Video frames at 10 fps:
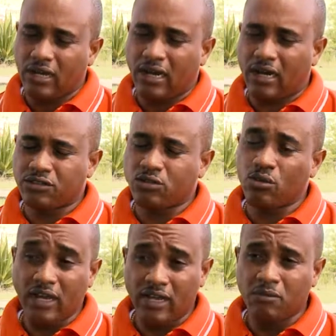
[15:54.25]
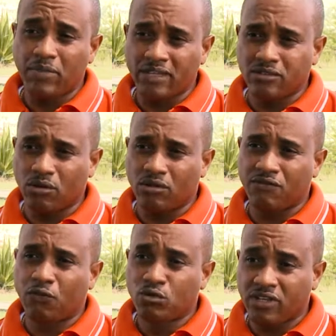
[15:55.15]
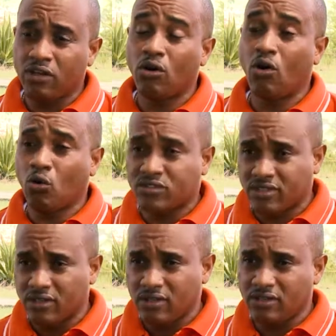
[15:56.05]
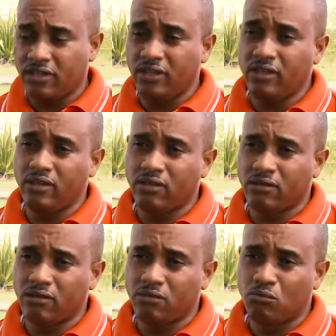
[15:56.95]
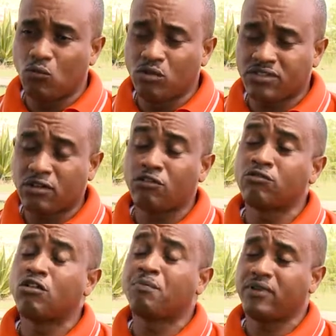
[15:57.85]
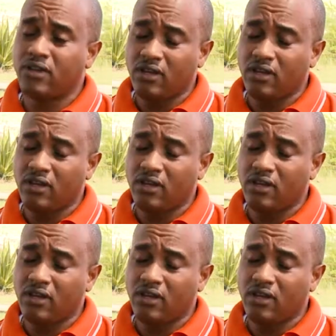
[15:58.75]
are so hell-bent on voting out the most corrupt